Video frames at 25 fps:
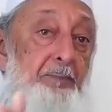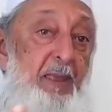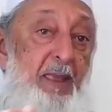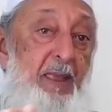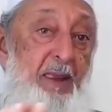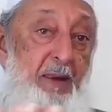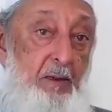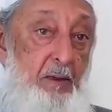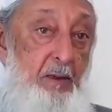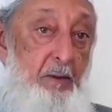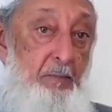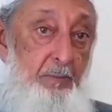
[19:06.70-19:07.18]

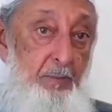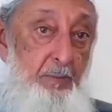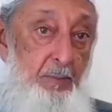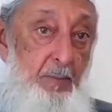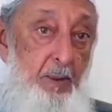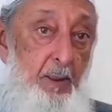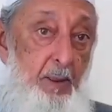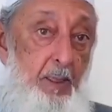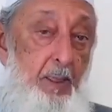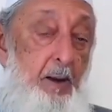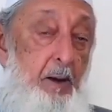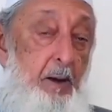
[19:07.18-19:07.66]
Ilm
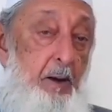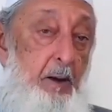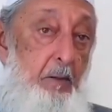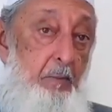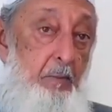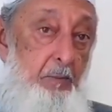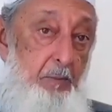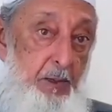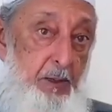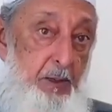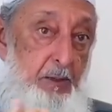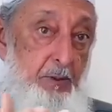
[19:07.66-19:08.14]

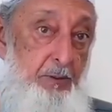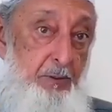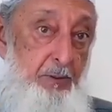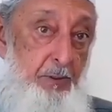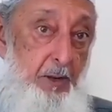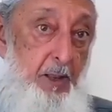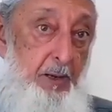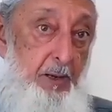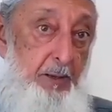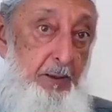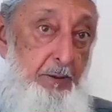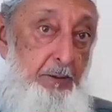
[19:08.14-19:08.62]
means
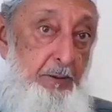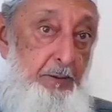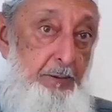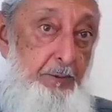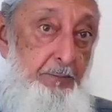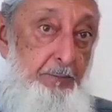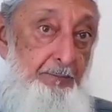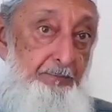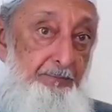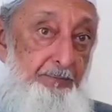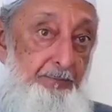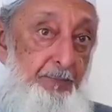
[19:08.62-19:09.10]
knowledge.
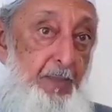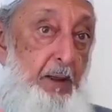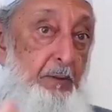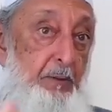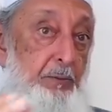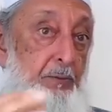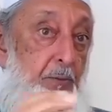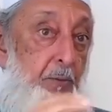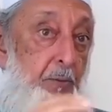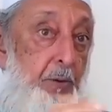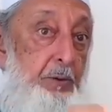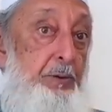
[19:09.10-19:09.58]

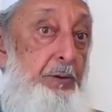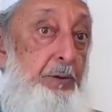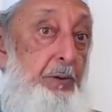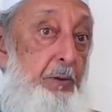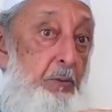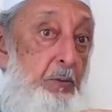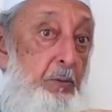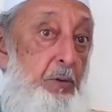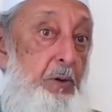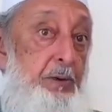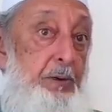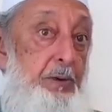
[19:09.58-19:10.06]
That's what the
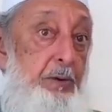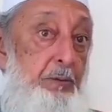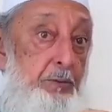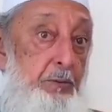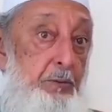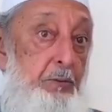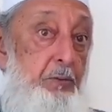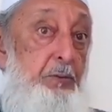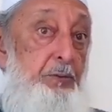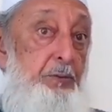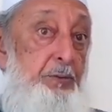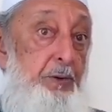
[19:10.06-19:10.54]
word is
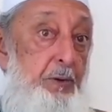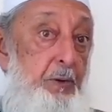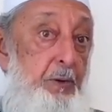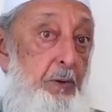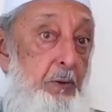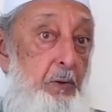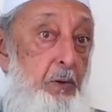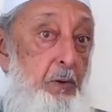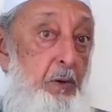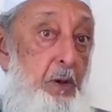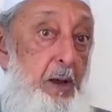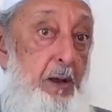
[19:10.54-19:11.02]
used in the
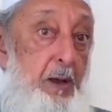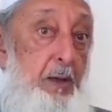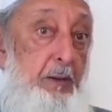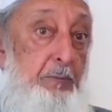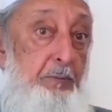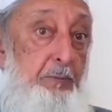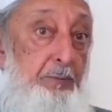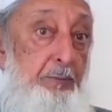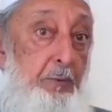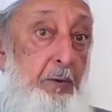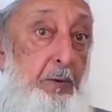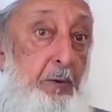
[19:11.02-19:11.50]

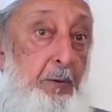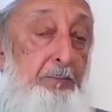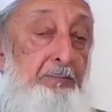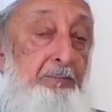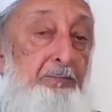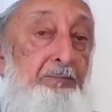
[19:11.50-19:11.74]
Quran for.